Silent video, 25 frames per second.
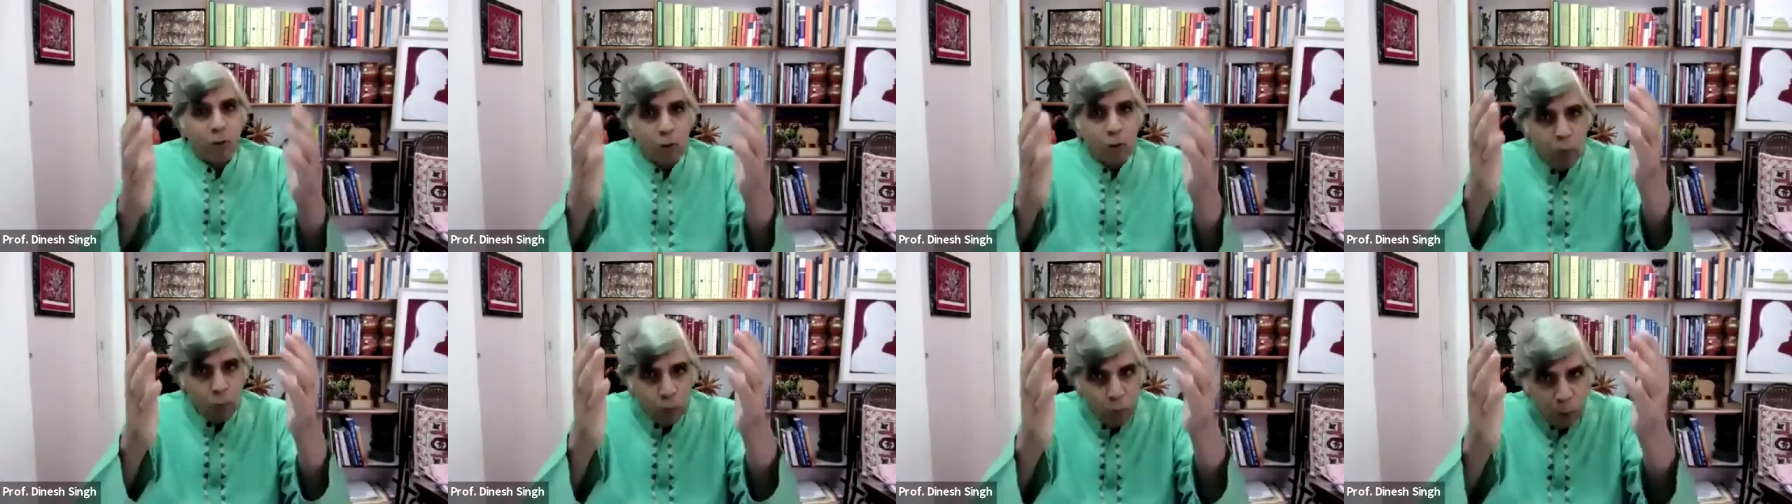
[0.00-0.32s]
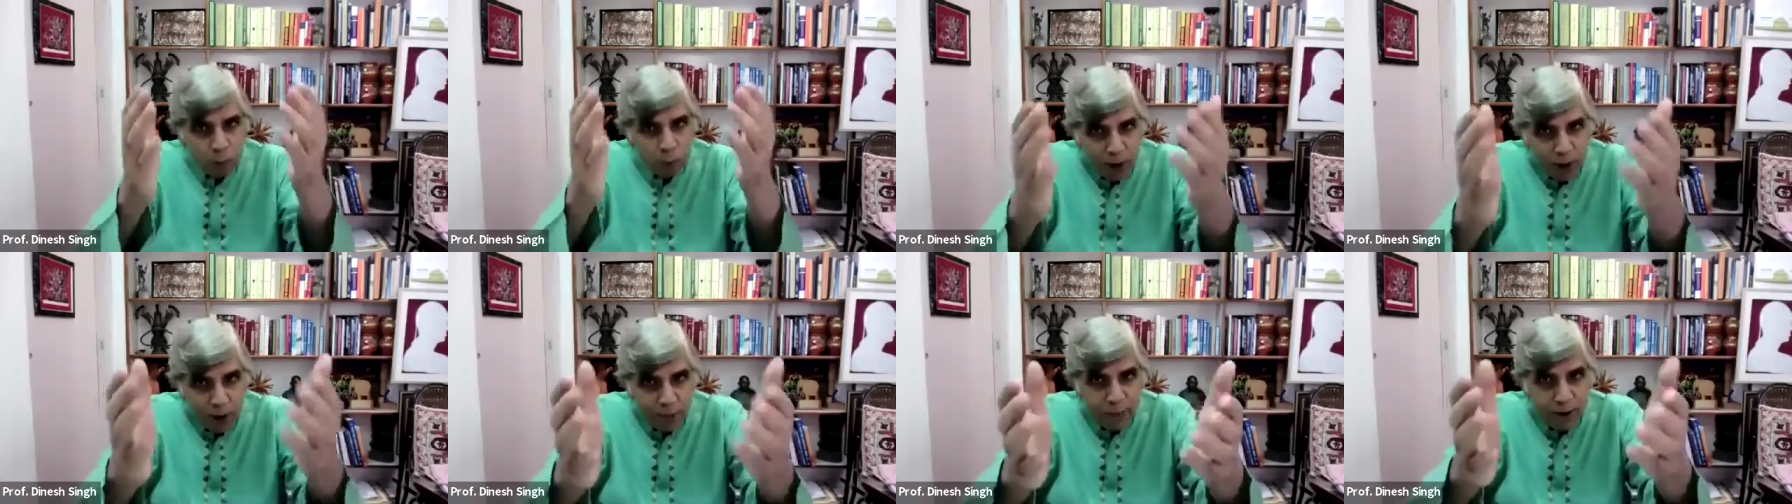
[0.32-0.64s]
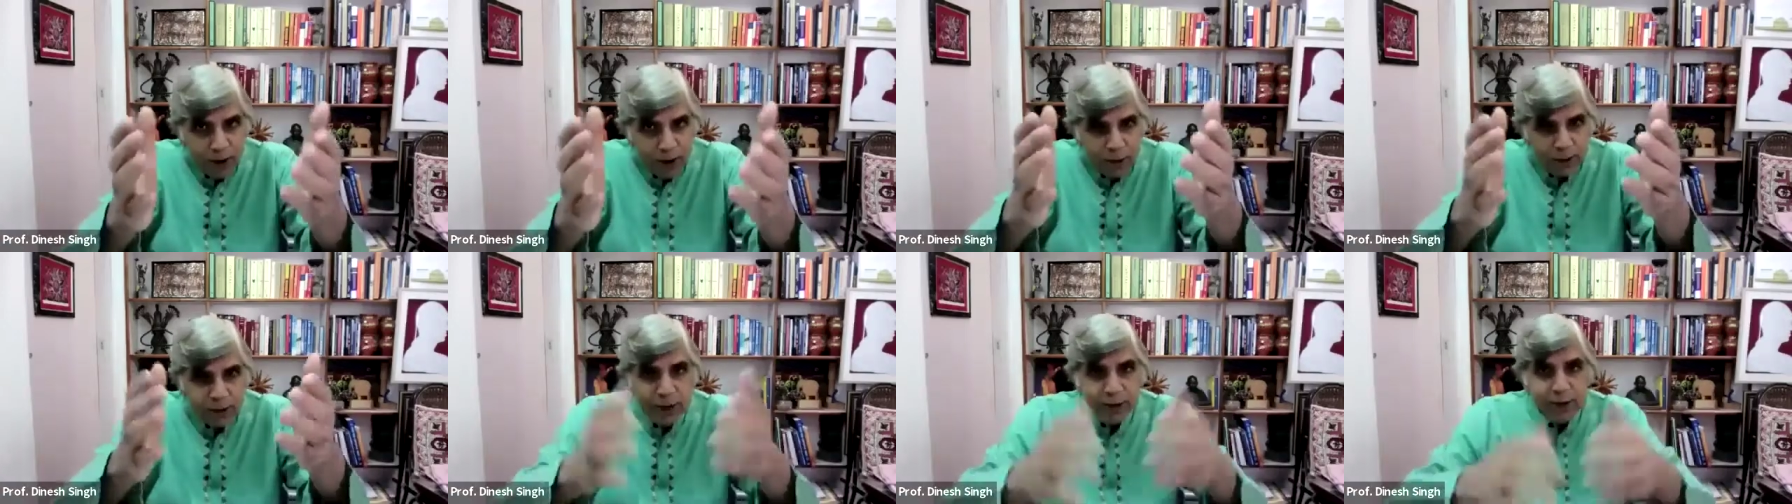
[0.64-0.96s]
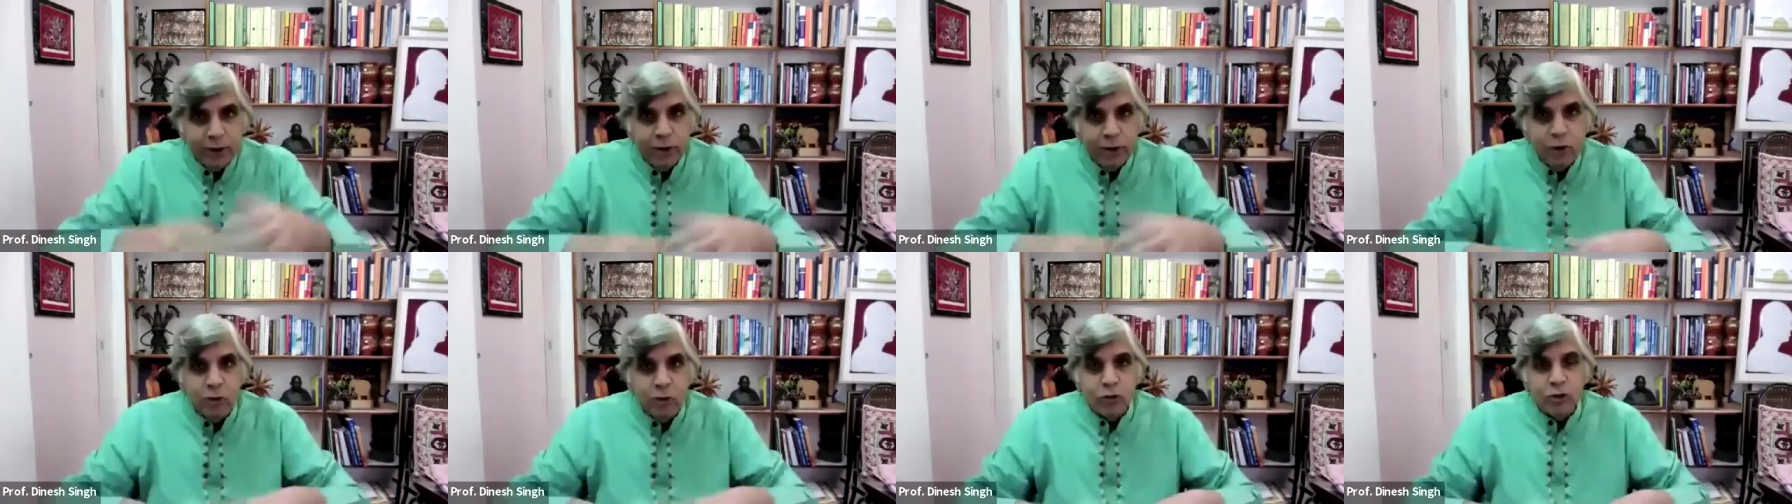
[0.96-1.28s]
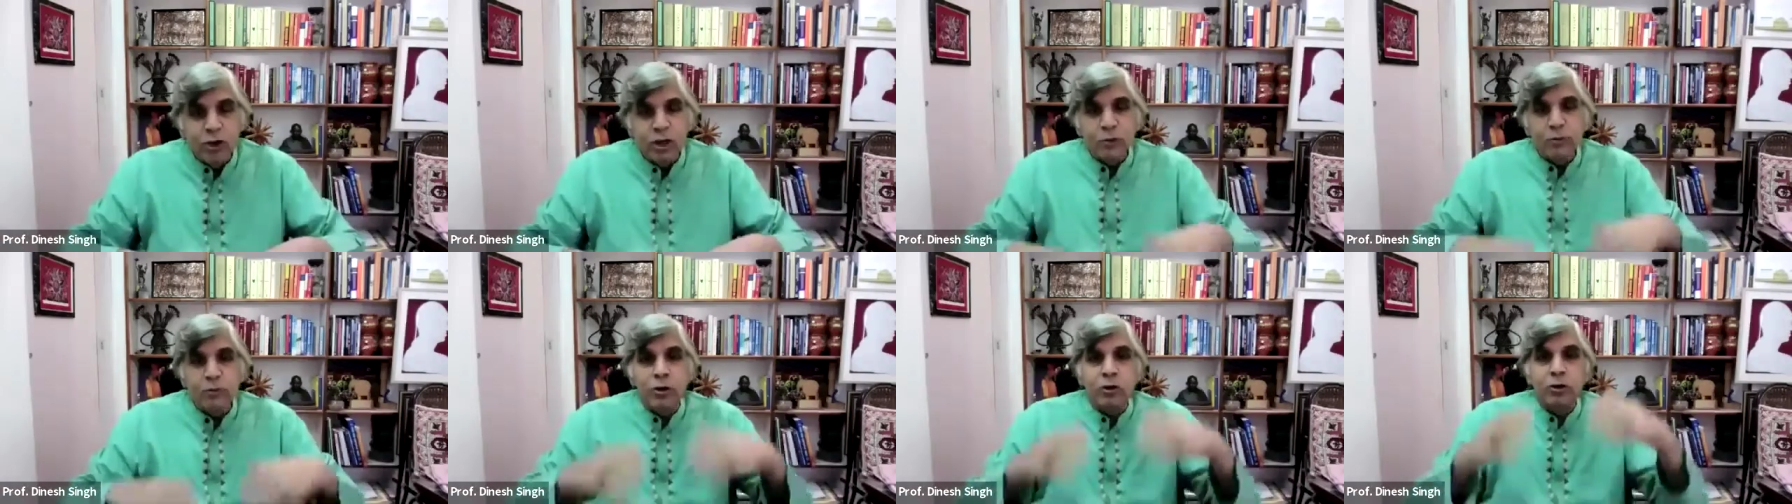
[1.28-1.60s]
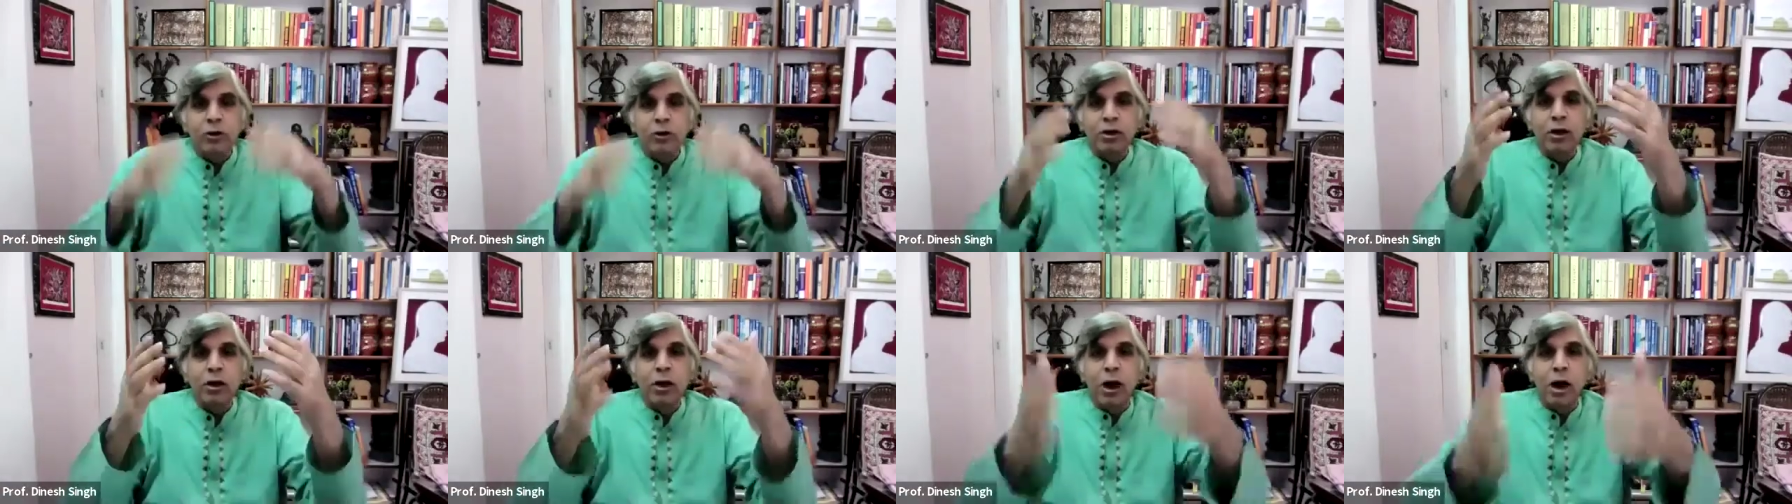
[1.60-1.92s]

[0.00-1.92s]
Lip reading: Why am I telling you this? Because